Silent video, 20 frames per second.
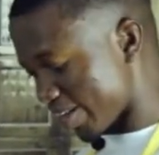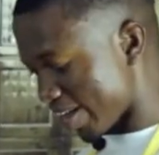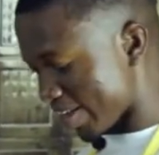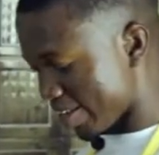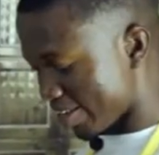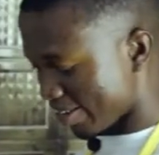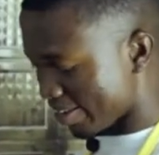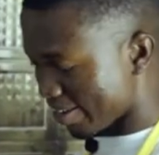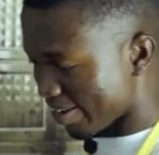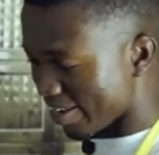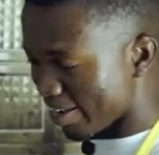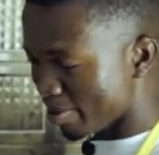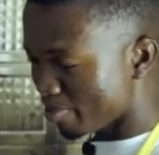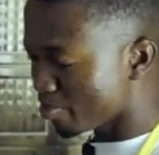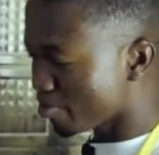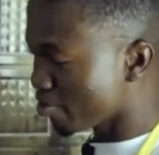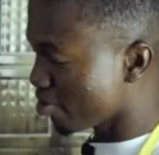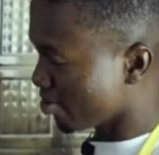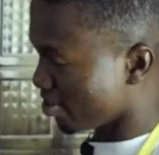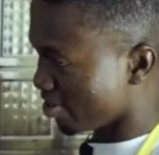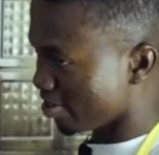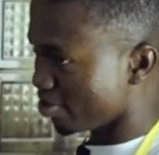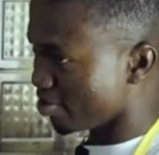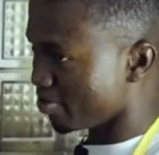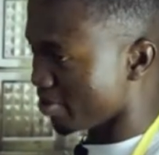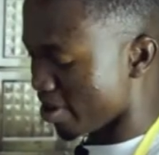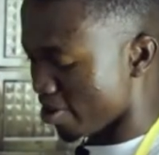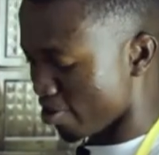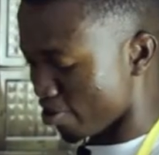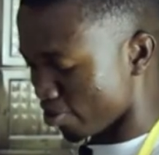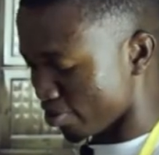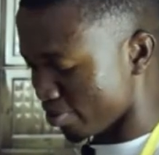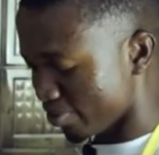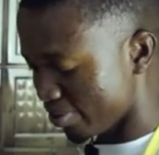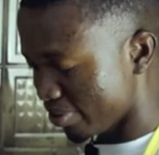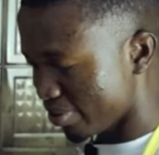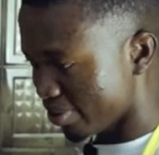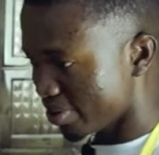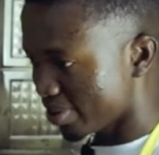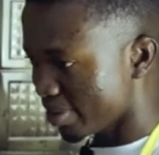I can learn mostly on my own.
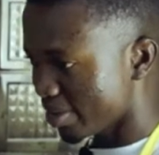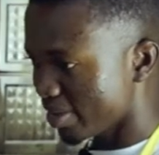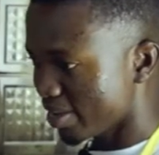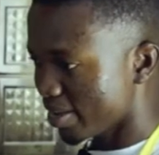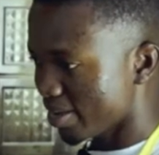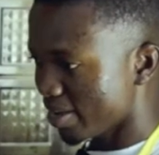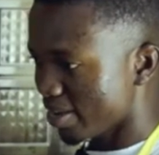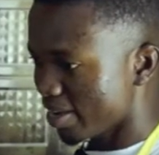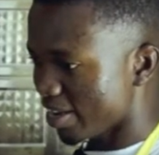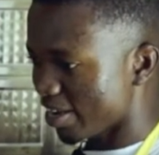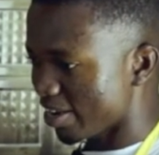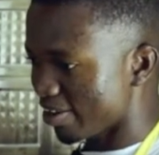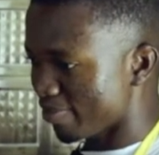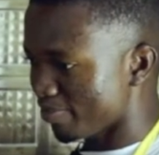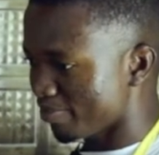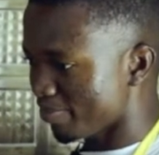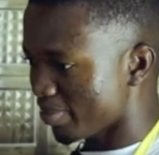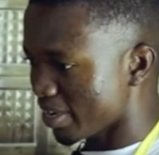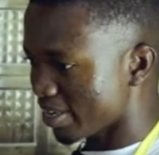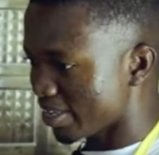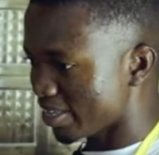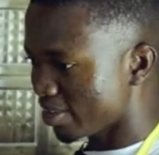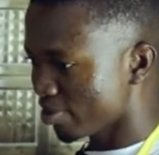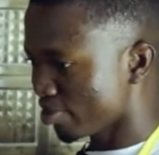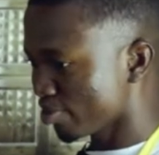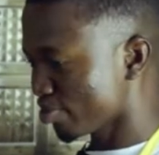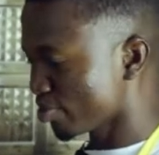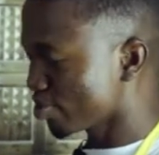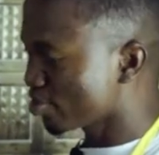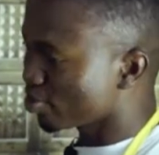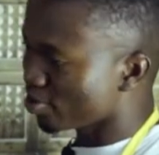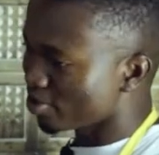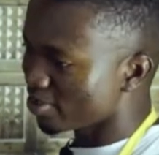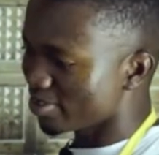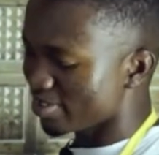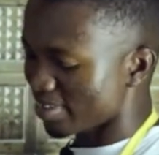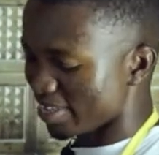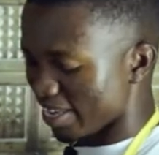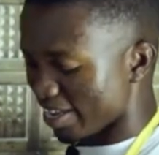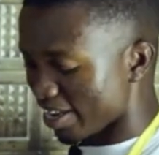Mm-hmm. But they also
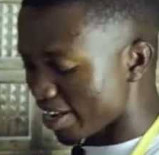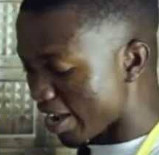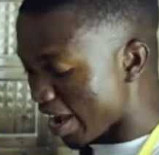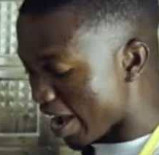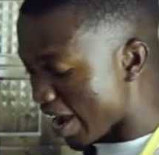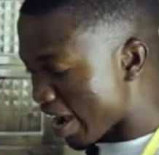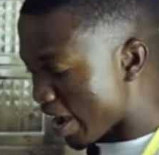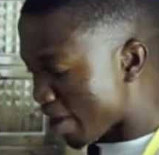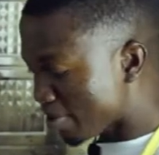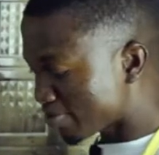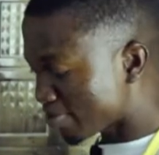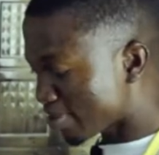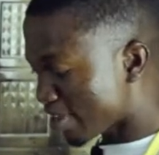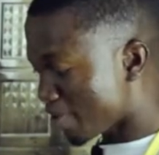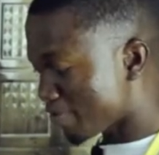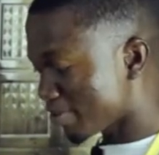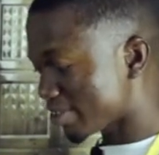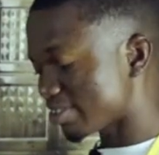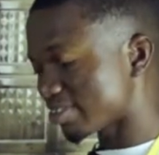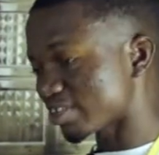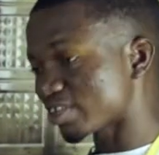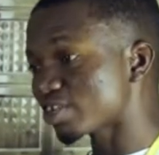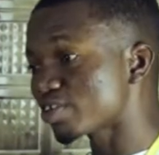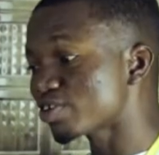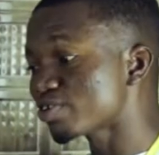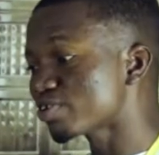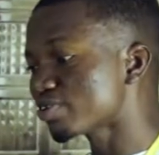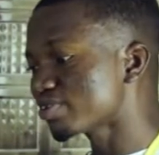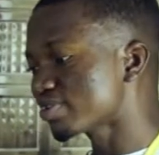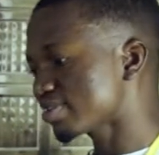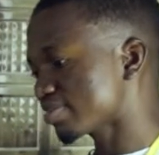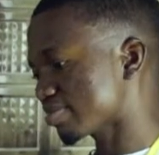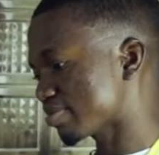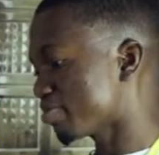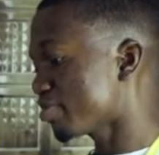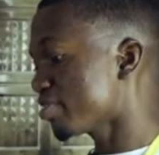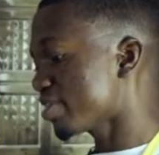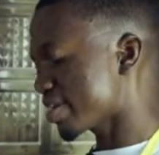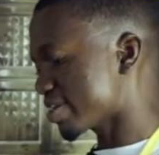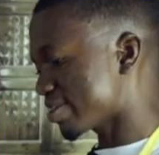thought I have to have a secured,
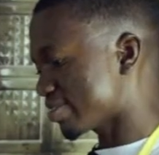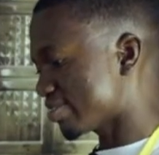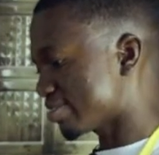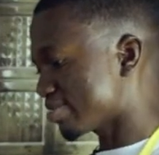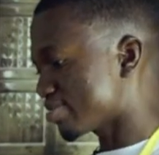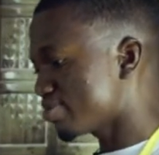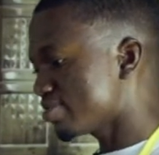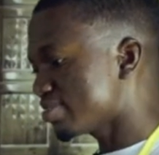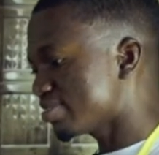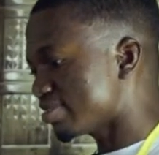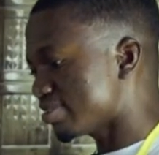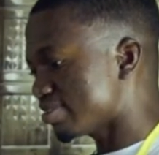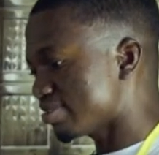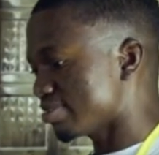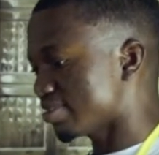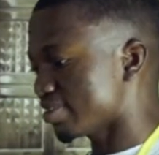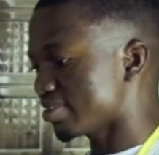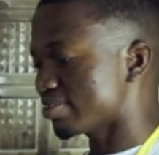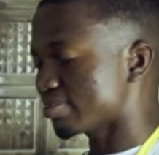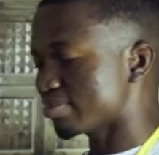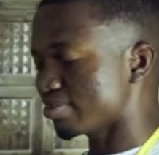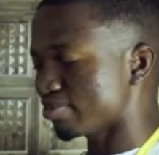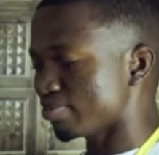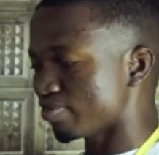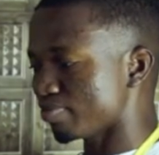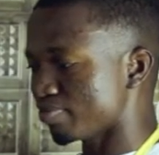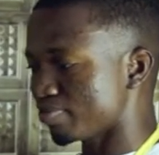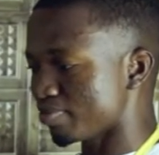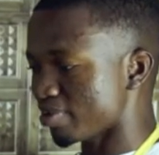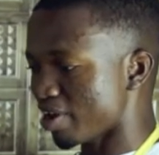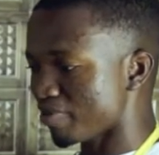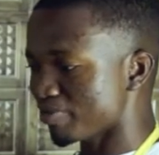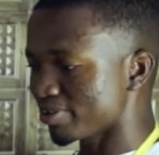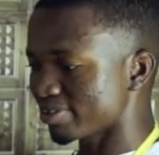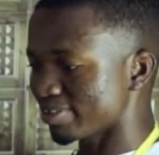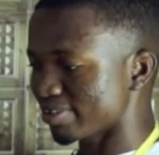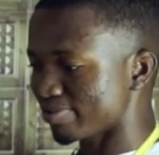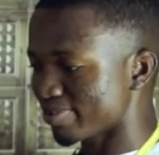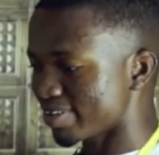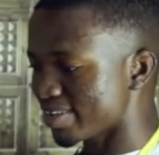more like a security, that you have a
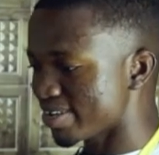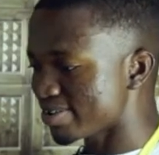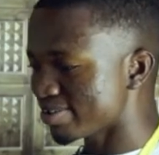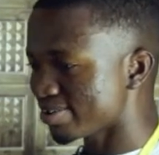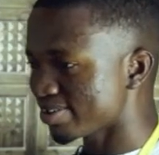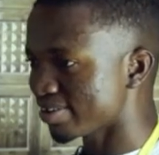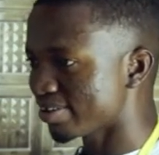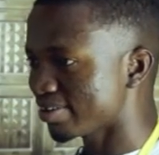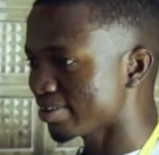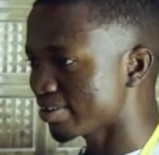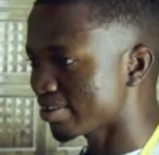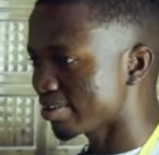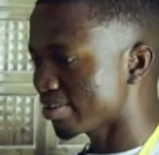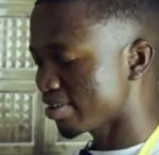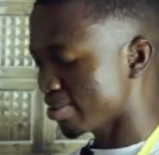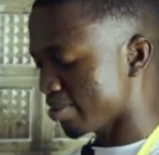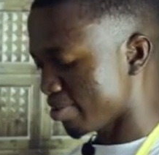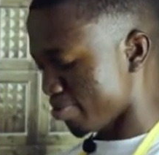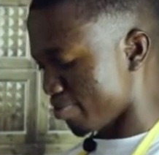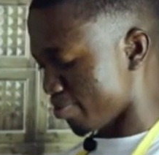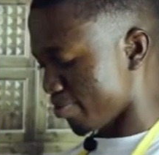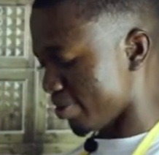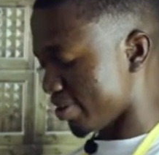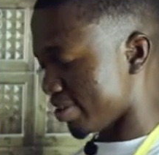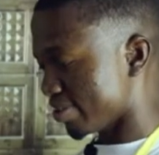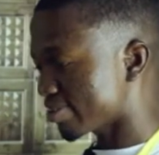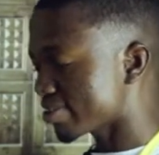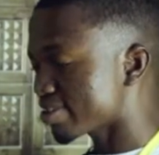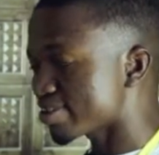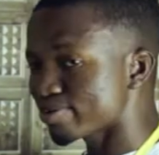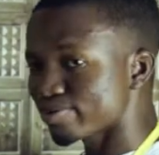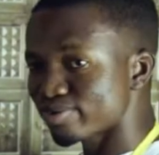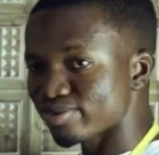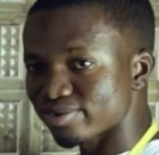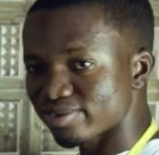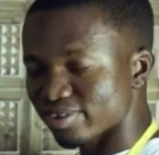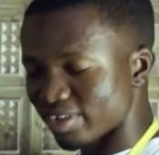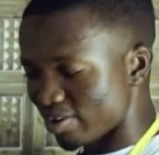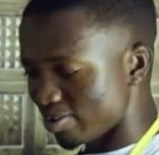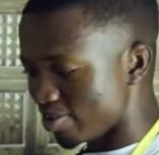certification, mm-hmm, with the
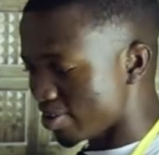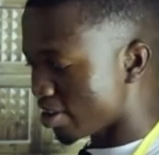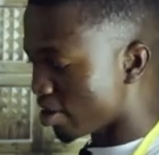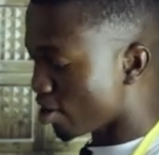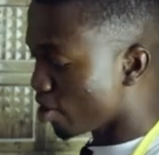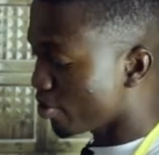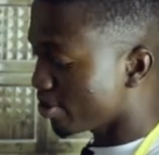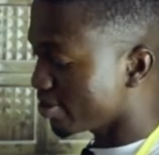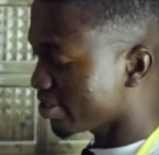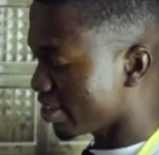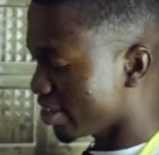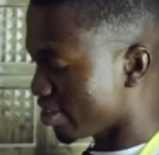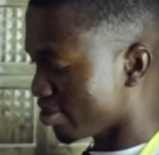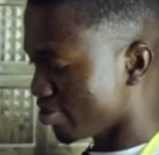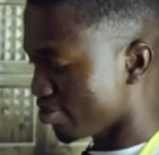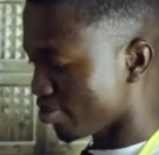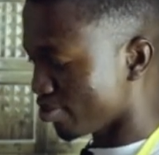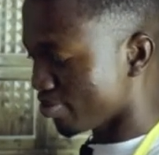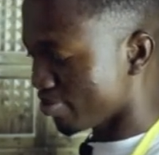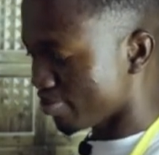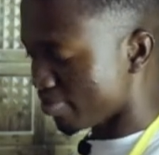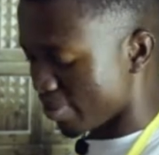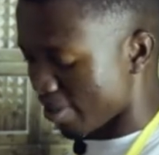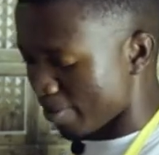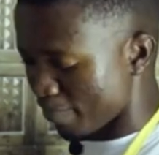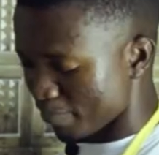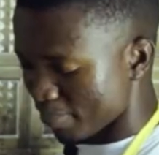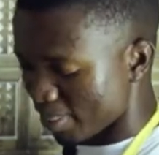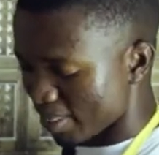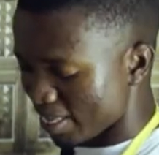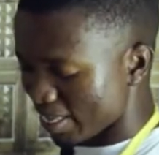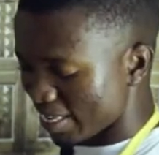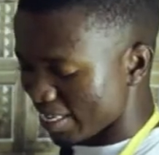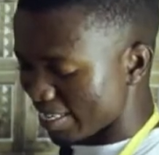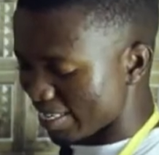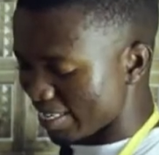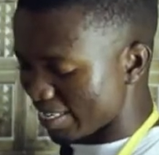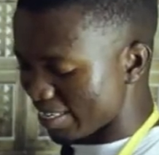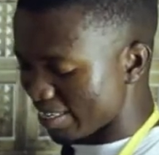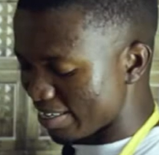skills and you can always get a job.
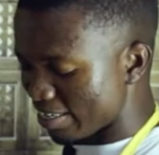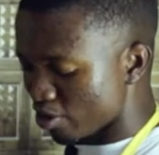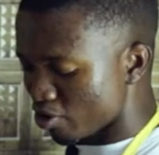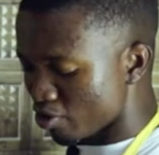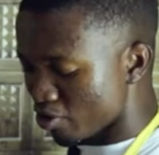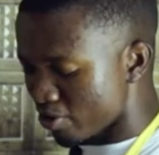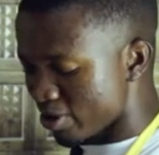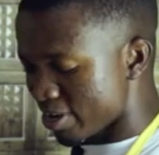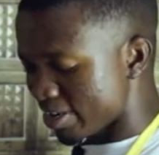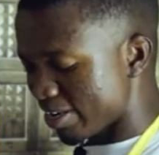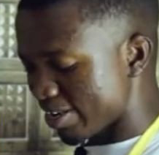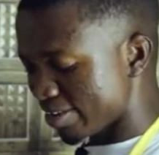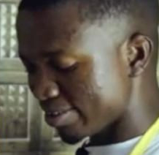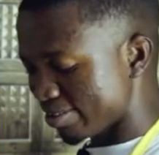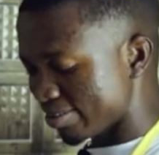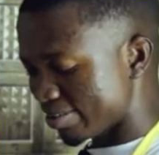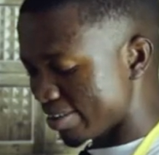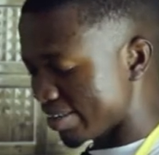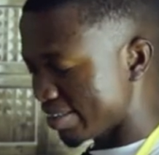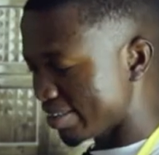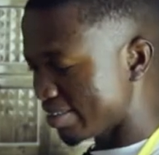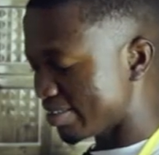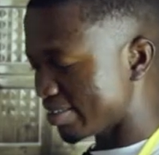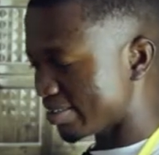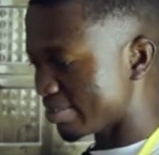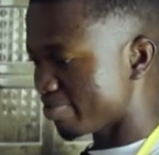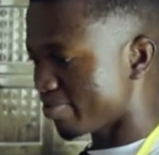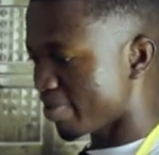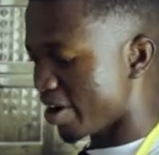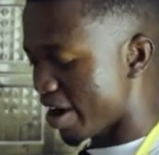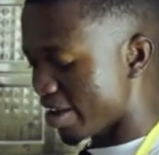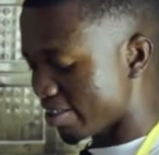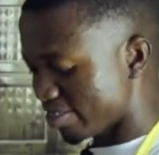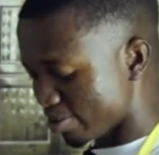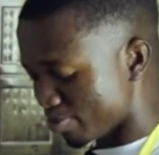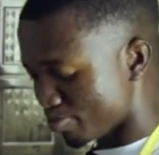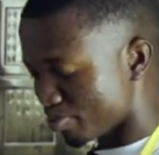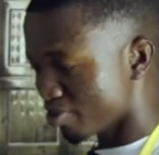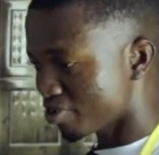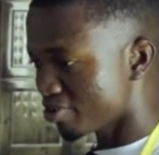Mm-hmm. They did not understand my
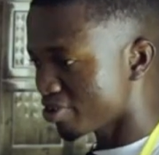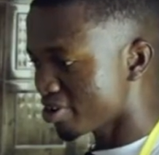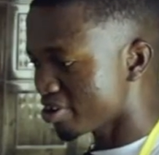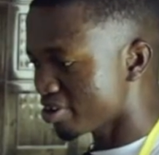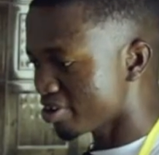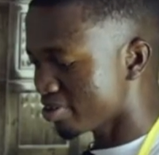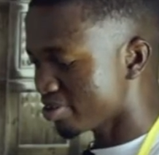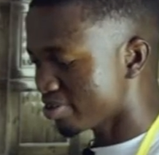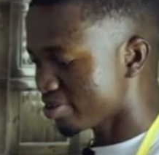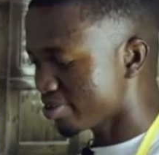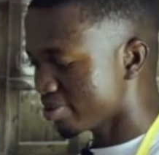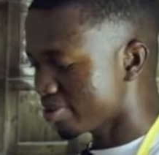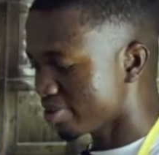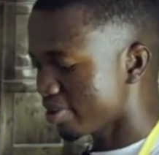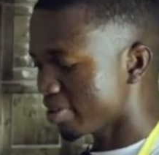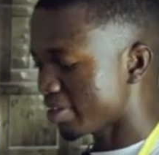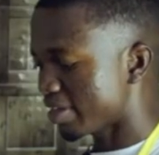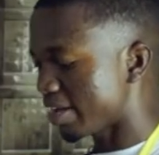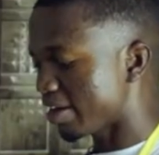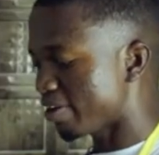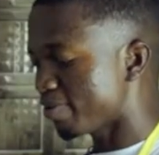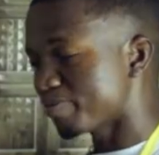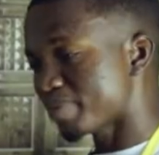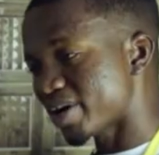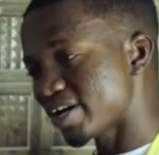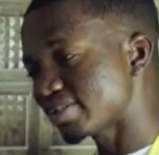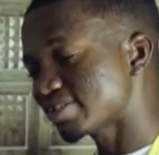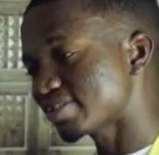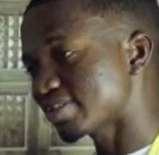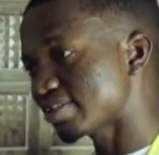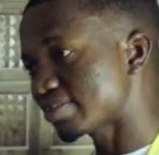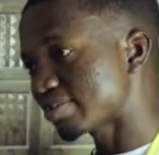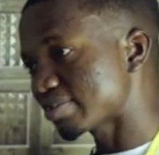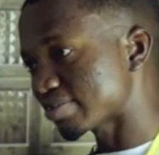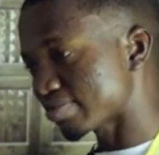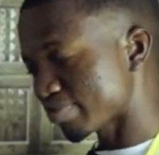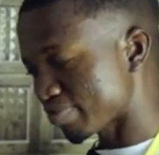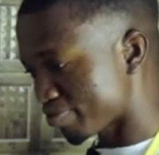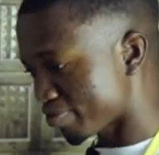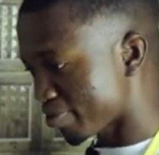entrepreneurial mindset
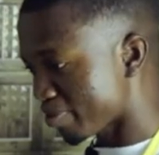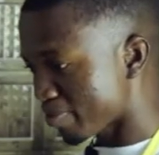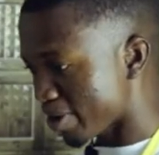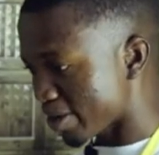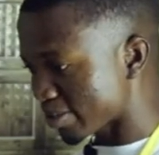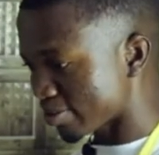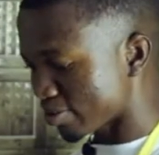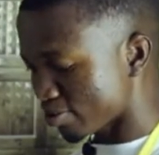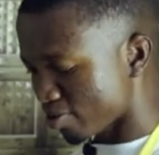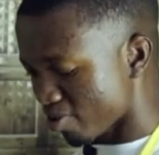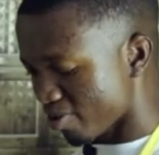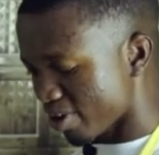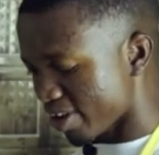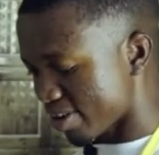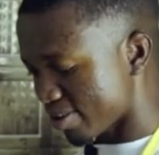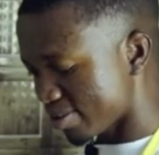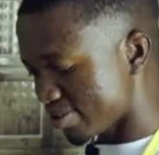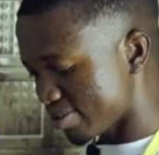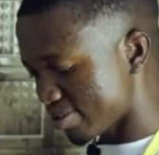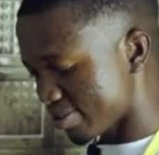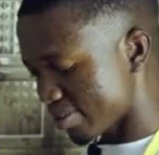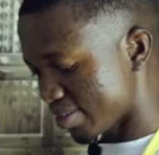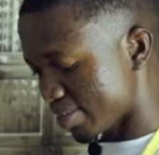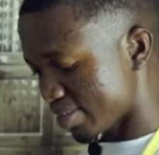from at a young age.